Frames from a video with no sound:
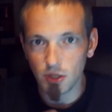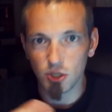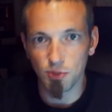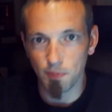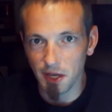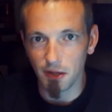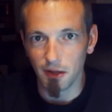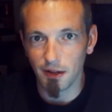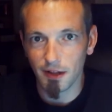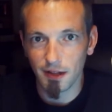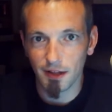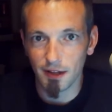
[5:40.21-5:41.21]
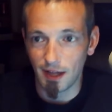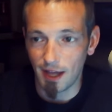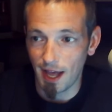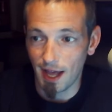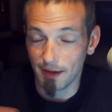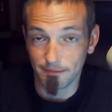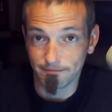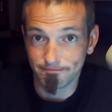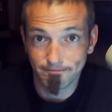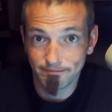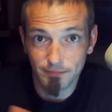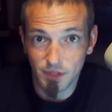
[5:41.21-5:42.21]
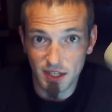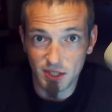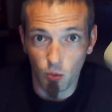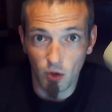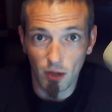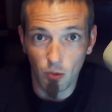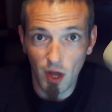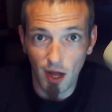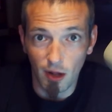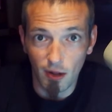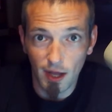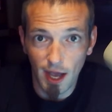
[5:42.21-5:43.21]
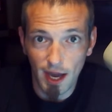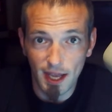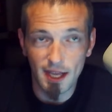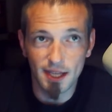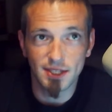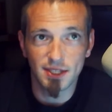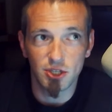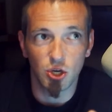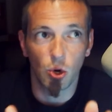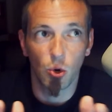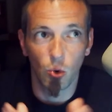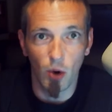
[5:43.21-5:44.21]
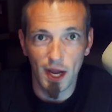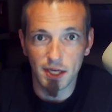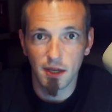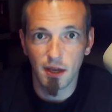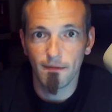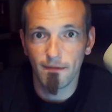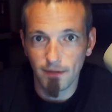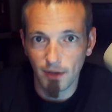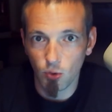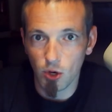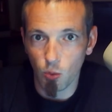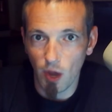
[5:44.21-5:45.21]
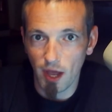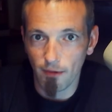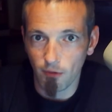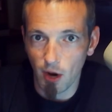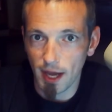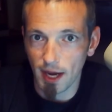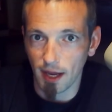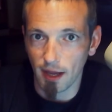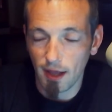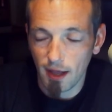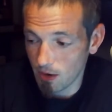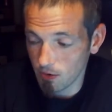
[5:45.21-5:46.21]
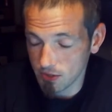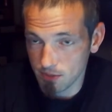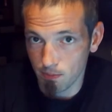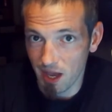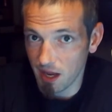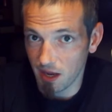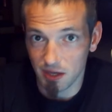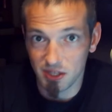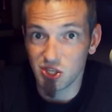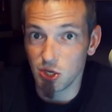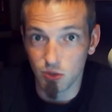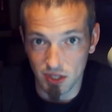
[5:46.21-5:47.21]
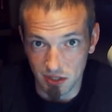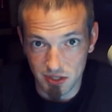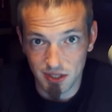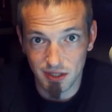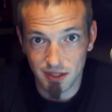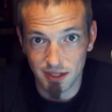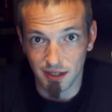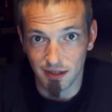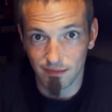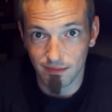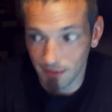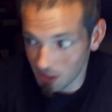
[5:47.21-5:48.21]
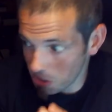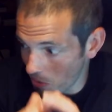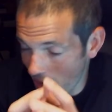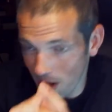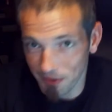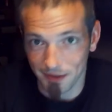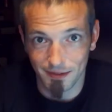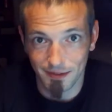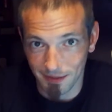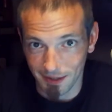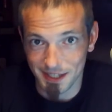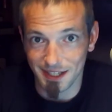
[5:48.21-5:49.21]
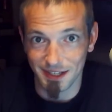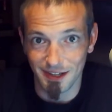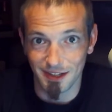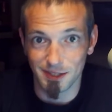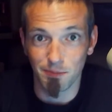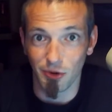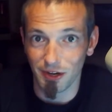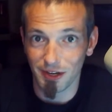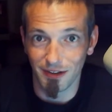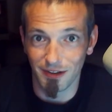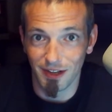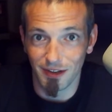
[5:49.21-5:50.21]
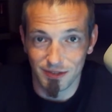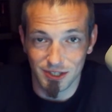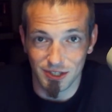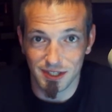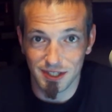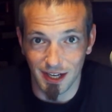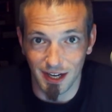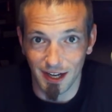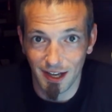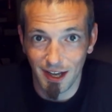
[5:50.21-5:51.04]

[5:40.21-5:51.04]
spiel and does it really well. And he has such a great, fluid way of writing. I was making excuses to go out and listen to this book. It's just, I